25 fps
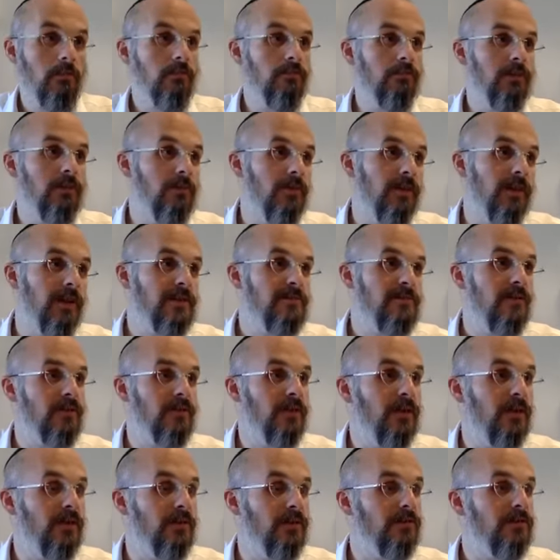maybe yes, maybe
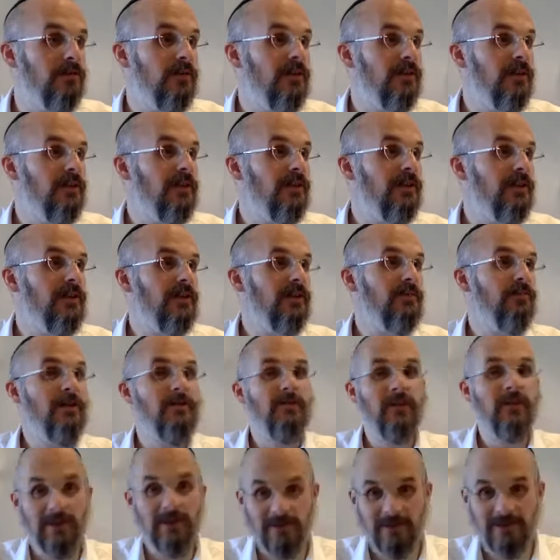no. But
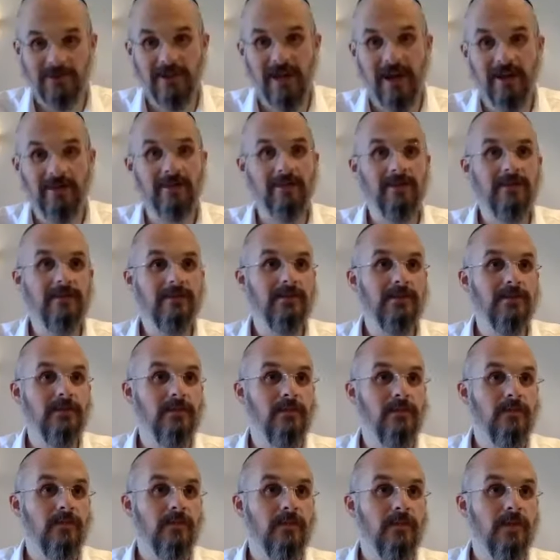if I understand it,
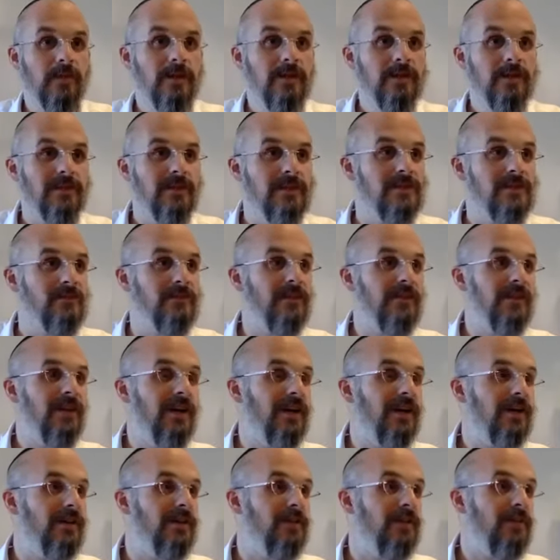doesn't mean
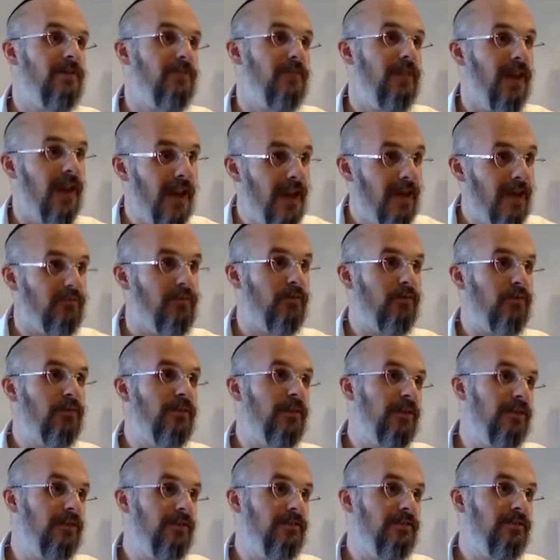I behave
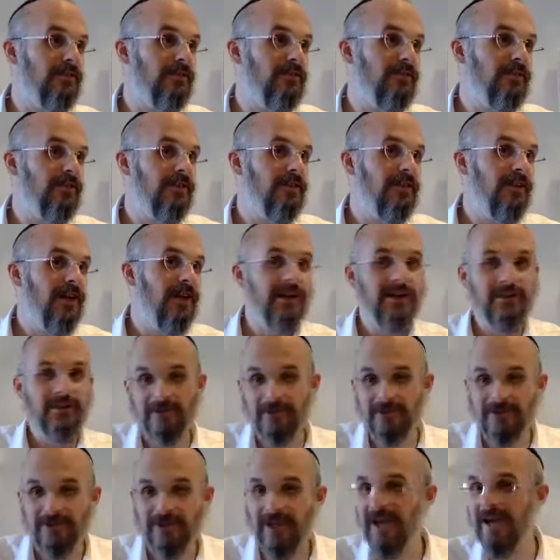differently. I can
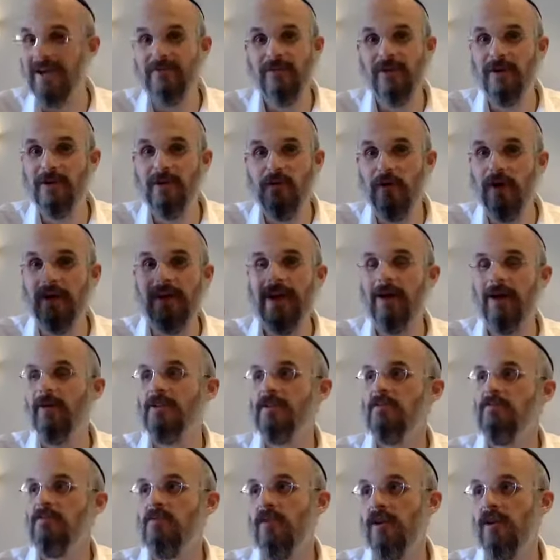understand very well how
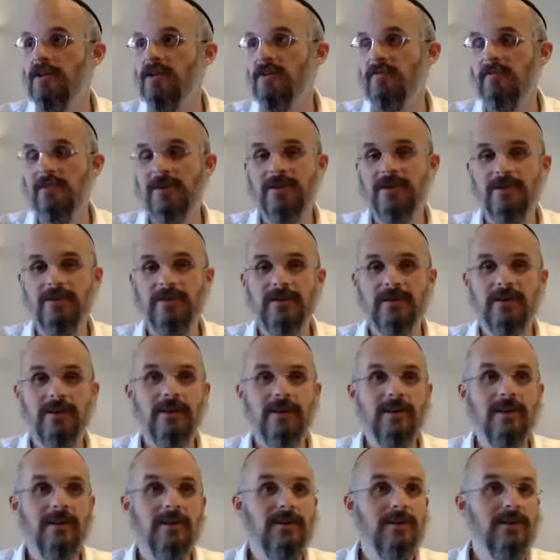Hashem is watching me.
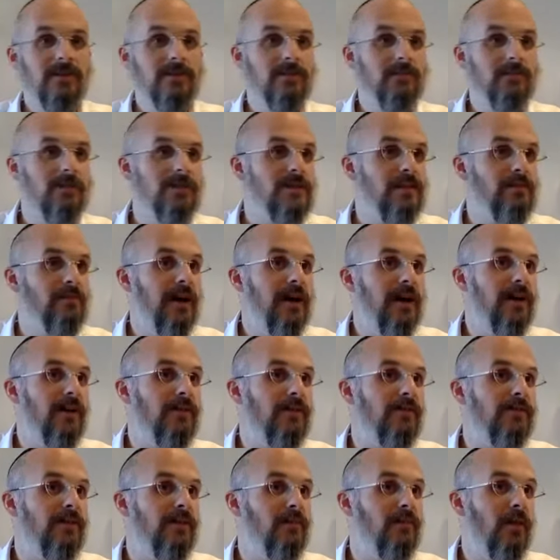But
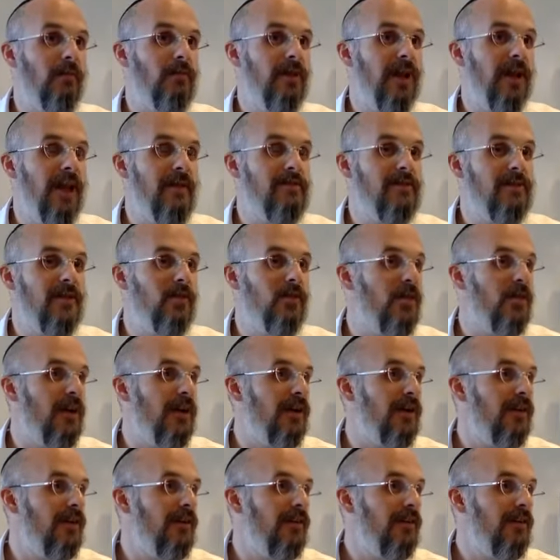somehow I'm not behaving the
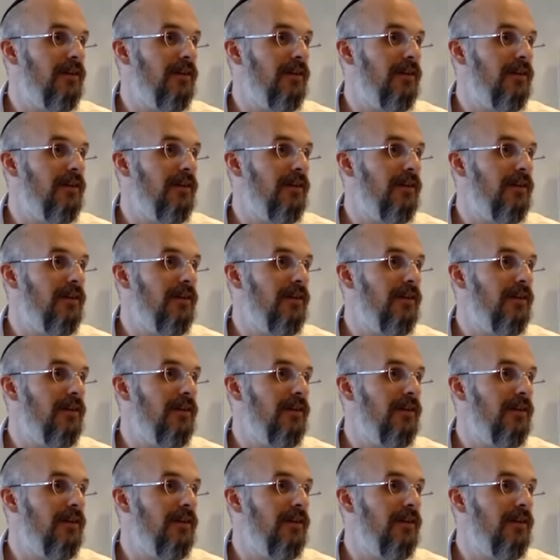way